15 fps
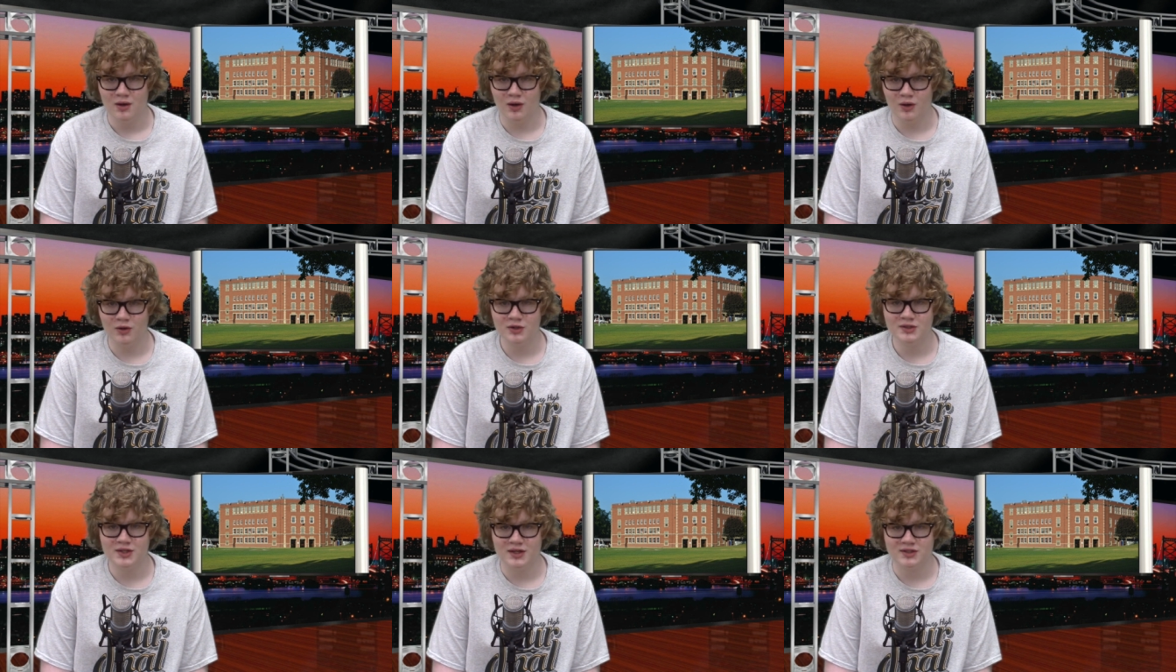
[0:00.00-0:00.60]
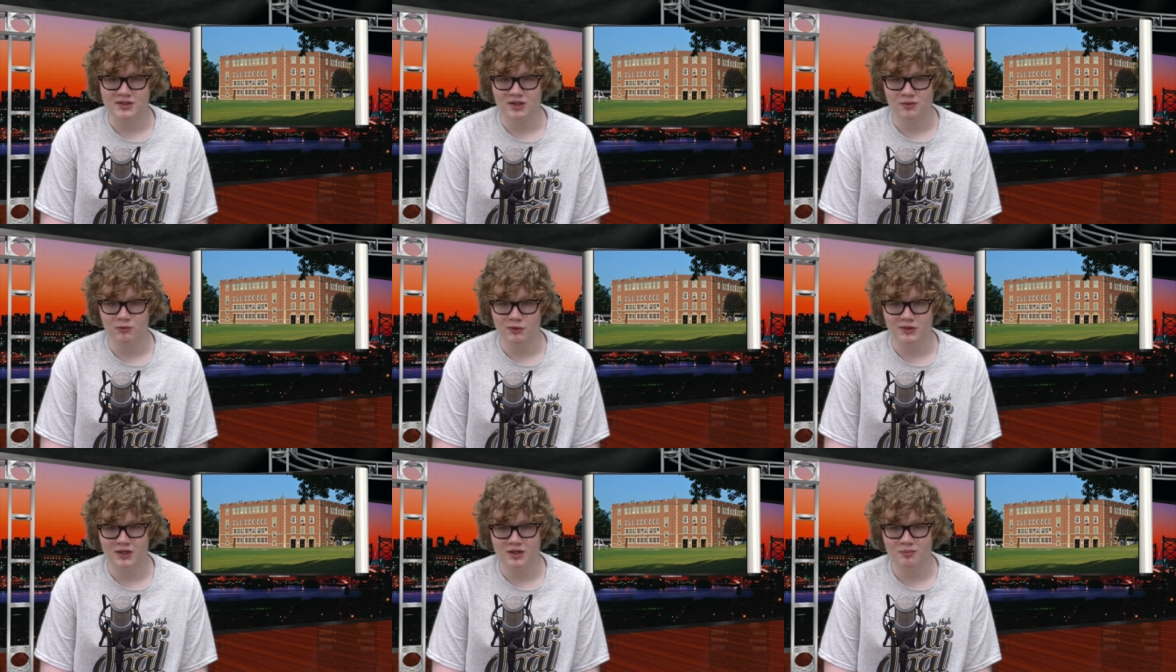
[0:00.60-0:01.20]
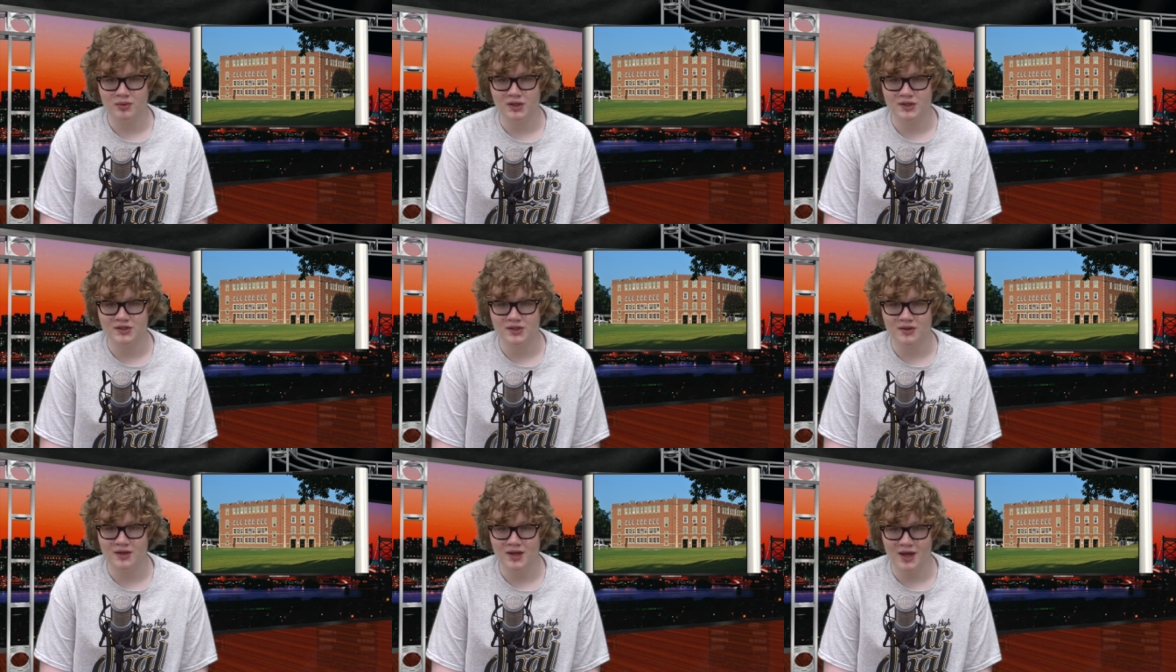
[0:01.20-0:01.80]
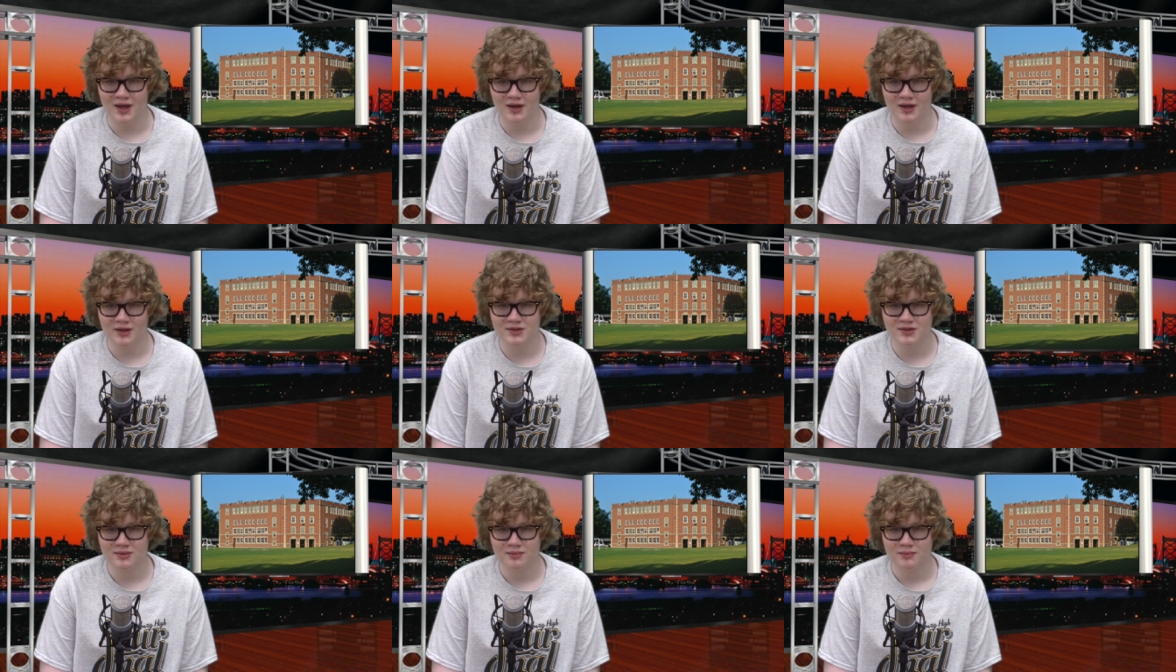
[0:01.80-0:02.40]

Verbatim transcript: All testing will take place in the annex.